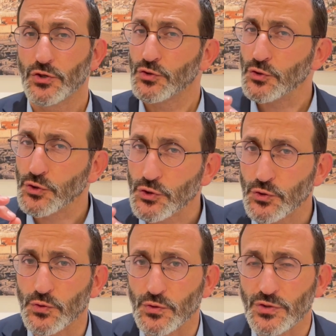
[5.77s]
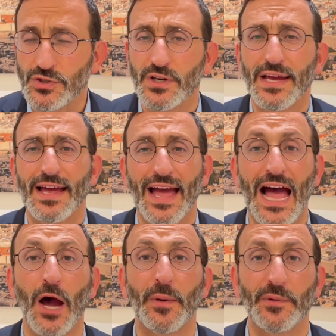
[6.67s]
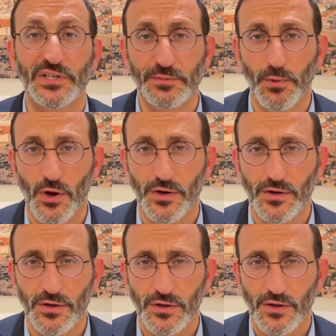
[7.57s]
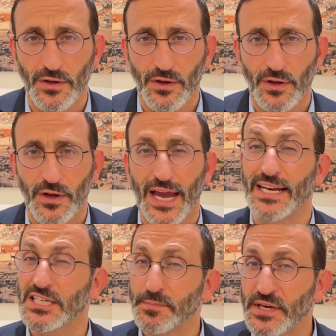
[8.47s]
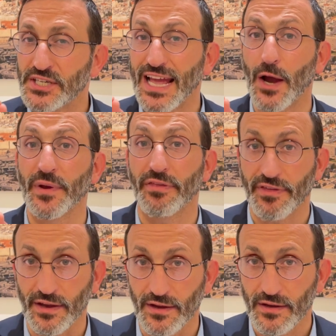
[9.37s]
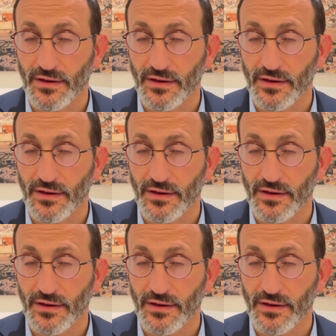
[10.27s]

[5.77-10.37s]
to choose how we respond and especially how we think